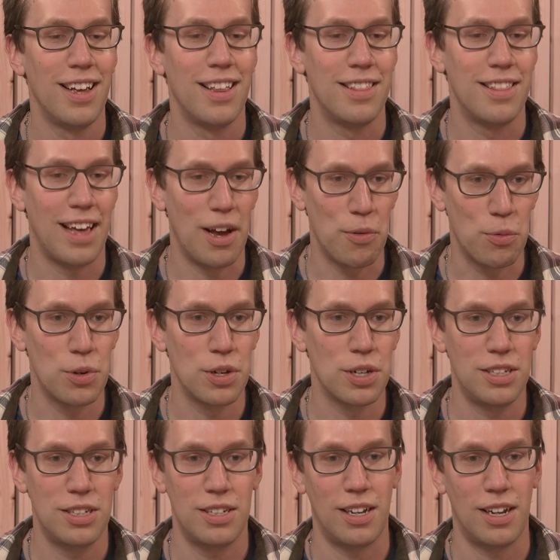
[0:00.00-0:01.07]
that
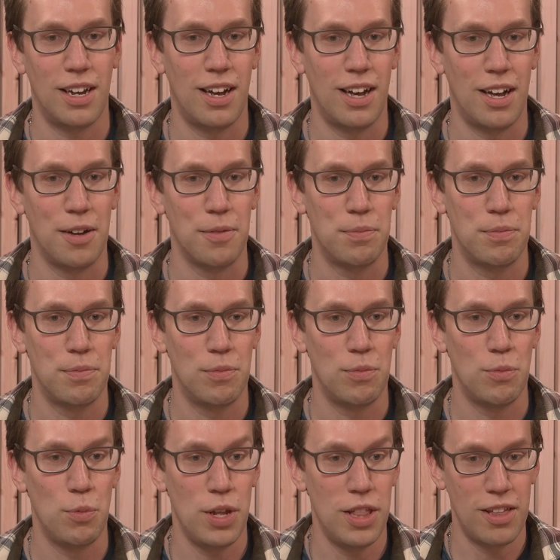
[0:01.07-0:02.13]
worked. Uh,
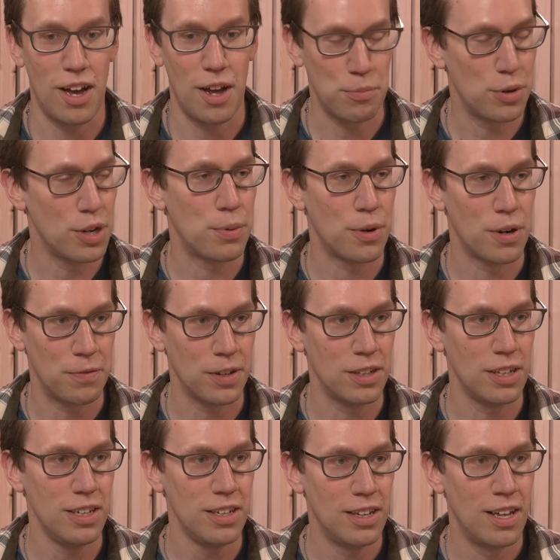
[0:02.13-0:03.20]
we thought pretty
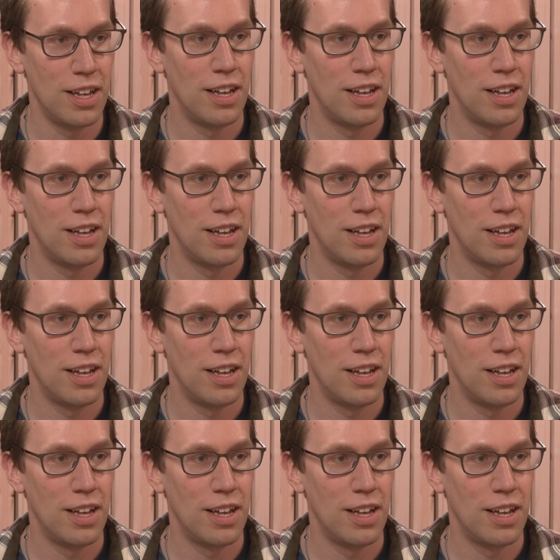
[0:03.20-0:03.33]
perfectly,